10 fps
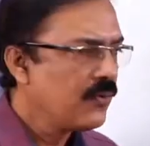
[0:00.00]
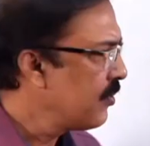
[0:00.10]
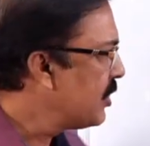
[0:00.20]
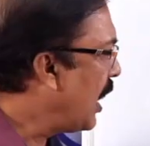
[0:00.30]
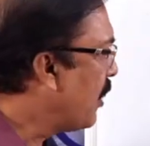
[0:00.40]

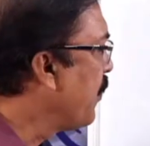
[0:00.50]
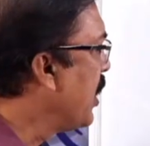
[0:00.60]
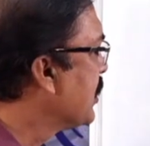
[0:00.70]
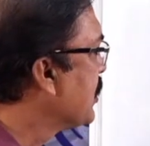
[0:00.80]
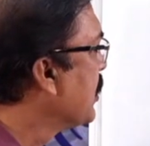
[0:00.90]
that
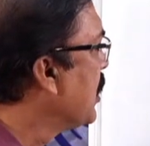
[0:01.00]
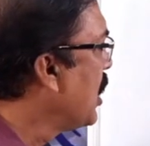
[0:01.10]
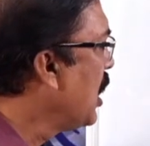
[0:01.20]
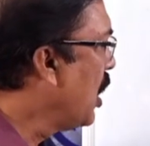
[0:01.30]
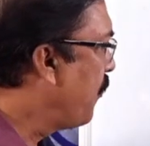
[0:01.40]
means
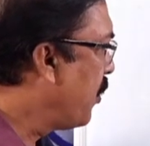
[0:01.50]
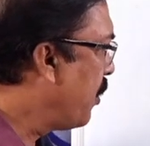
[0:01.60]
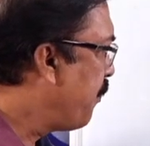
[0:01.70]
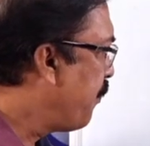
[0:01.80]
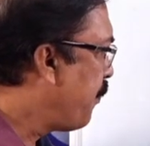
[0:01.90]
if
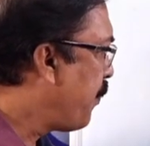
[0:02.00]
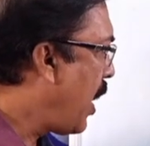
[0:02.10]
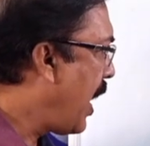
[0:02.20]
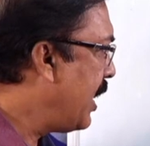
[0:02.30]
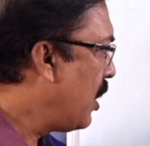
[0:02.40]
we
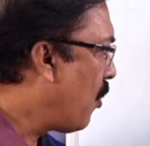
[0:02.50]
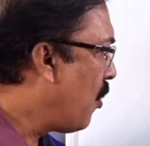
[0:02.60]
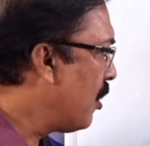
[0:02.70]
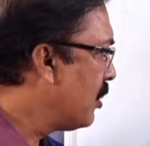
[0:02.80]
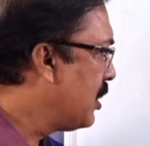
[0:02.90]
find
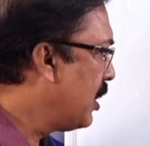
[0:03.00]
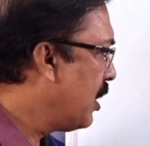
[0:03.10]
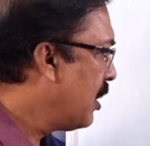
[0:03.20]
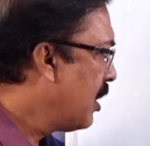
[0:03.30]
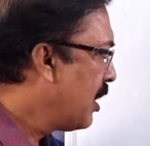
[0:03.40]
all
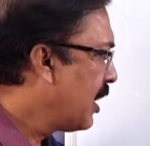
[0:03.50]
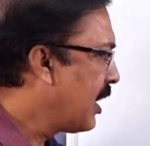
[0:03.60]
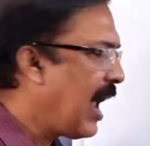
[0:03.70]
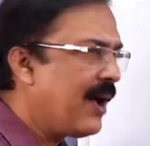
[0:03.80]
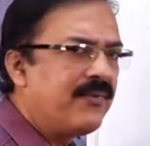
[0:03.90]
the
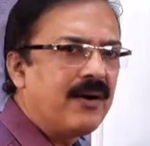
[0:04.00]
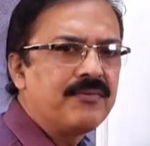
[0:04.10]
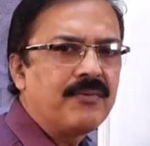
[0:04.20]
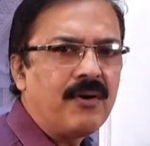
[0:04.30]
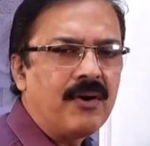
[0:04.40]
graph
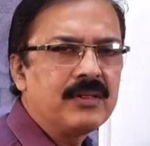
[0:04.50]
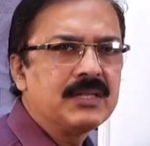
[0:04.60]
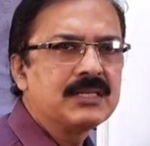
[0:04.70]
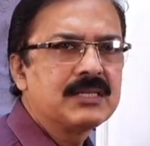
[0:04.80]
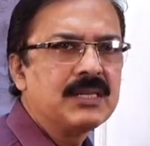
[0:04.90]
of all
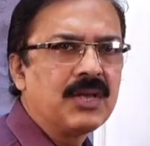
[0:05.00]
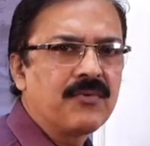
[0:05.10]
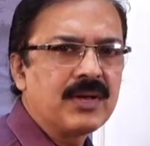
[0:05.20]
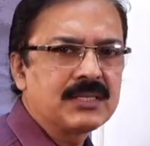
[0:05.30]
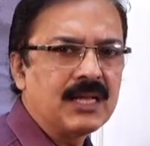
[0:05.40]
these
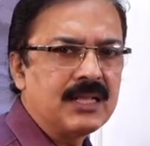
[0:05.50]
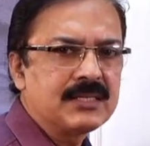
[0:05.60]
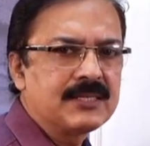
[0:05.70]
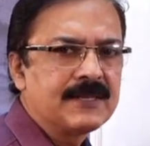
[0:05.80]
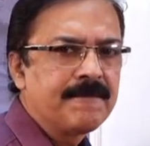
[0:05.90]

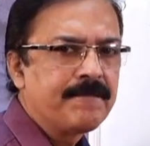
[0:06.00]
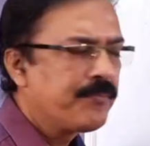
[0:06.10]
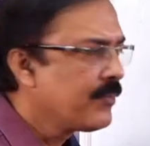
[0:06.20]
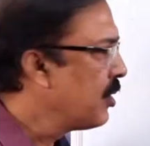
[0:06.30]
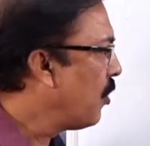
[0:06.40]
equations,
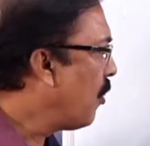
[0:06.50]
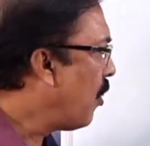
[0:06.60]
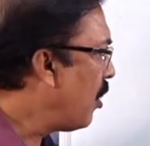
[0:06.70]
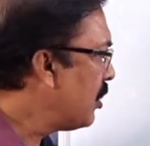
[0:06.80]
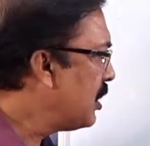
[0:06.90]

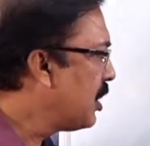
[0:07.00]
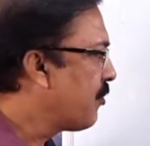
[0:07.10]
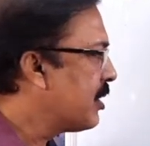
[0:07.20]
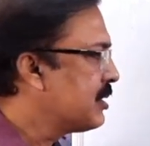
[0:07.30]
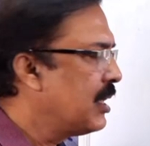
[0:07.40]
all the
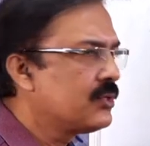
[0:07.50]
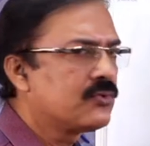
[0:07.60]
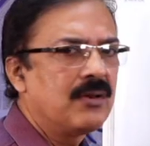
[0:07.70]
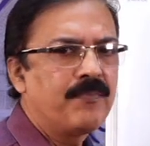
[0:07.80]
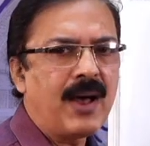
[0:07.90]
equations
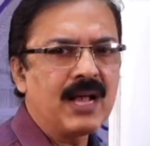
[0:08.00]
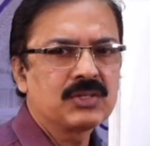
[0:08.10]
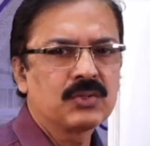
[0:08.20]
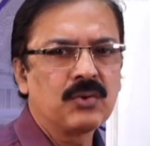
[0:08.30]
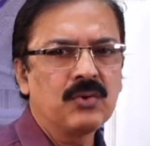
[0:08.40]
will pass
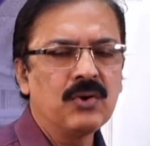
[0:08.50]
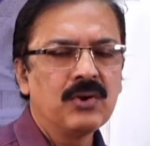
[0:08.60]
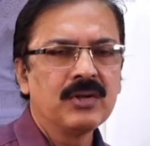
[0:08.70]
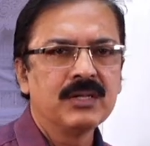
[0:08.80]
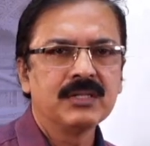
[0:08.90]
through
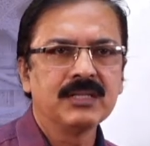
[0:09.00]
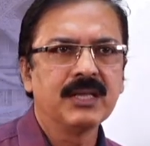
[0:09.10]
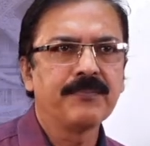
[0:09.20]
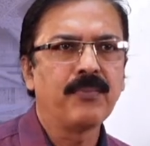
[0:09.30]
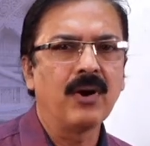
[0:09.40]

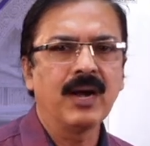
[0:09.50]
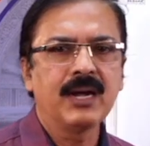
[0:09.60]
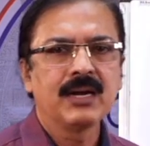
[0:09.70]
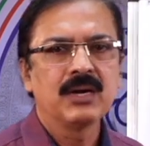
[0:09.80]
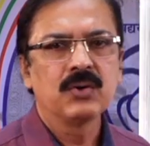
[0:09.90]
the
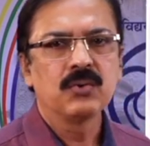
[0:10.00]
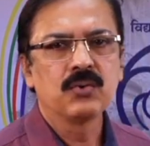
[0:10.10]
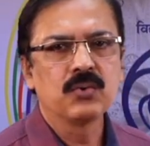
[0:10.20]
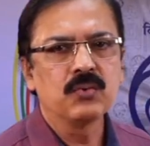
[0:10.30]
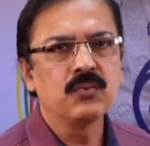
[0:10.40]
point
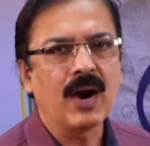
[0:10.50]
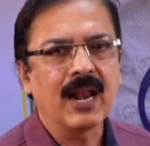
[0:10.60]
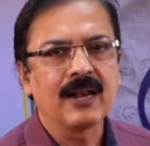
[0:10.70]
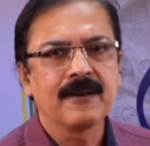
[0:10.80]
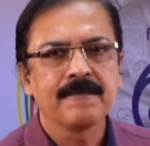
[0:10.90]

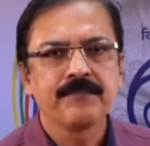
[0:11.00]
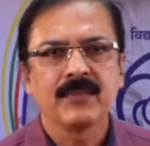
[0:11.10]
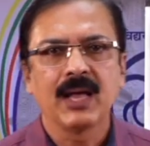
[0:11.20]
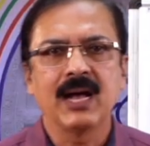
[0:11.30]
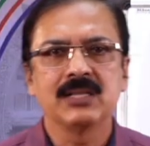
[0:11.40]
2,1.
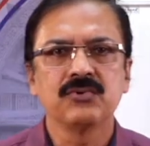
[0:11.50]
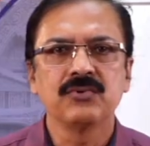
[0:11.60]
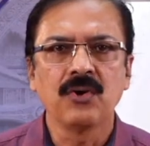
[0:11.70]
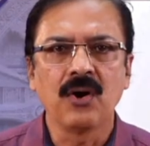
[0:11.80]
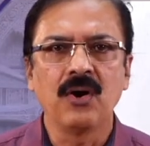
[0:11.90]
As you
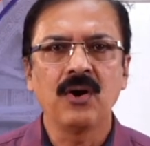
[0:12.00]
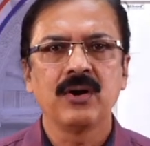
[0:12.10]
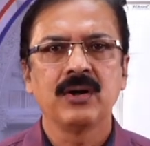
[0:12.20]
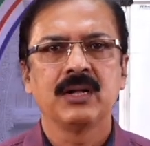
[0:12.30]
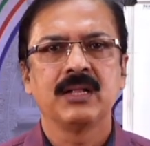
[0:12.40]
know,
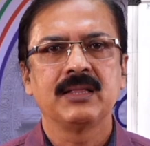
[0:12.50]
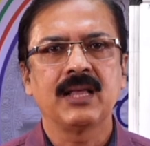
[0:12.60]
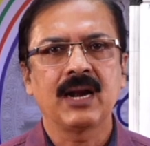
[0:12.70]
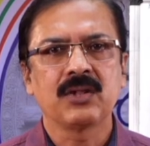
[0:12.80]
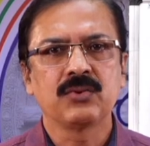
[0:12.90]

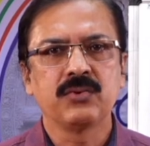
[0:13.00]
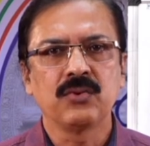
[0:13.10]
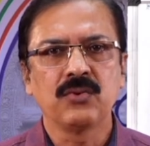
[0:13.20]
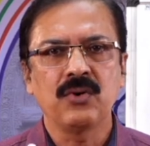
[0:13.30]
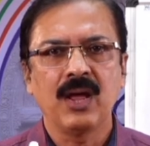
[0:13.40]
that
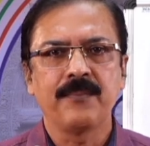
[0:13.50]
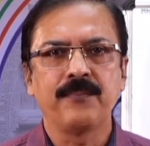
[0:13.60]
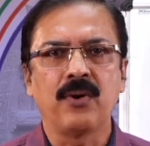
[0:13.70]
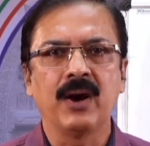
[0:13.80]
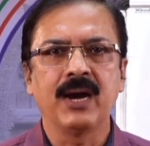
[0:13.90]
through a
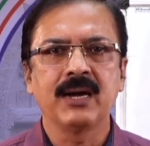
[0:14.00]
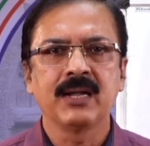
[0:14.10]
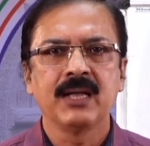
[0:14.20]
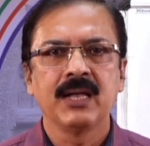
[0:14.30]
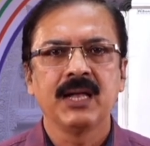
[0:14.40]
point,
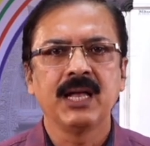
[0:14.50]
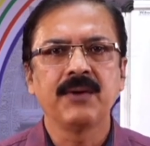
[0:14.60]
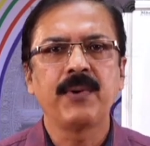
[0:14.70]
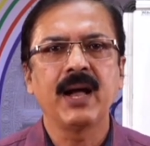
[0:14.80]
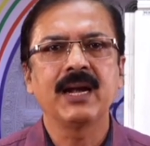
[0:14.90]

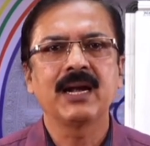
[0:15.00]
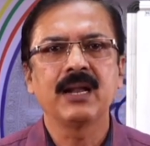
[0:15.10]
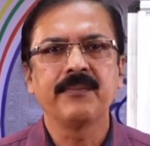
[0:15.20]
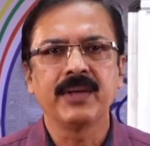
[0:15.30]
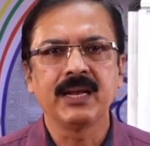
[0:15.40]

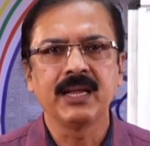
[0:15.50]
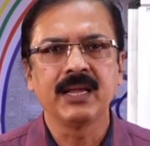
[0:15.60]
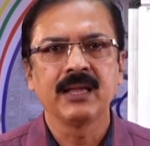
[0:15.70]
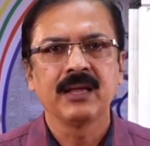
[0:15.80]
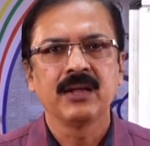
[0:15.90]
infinitely many